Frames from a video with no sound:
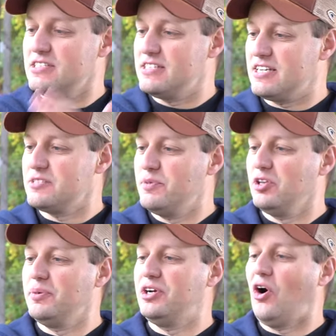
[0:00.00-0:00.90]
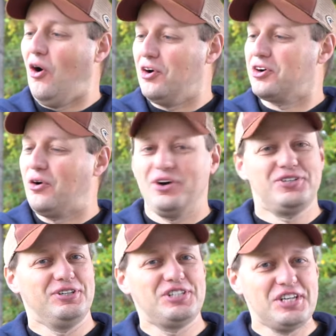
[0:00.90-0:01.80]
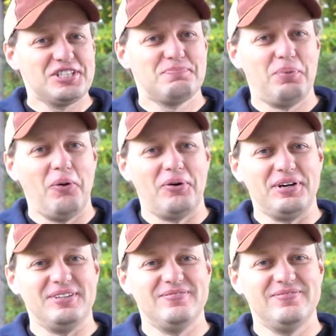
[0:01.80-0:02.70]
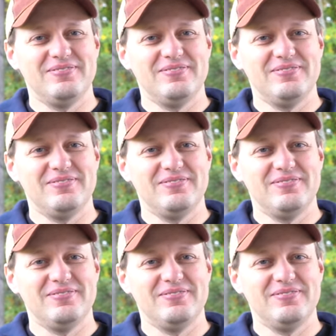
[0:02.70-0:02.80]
the 6mm ARC cartridge is born.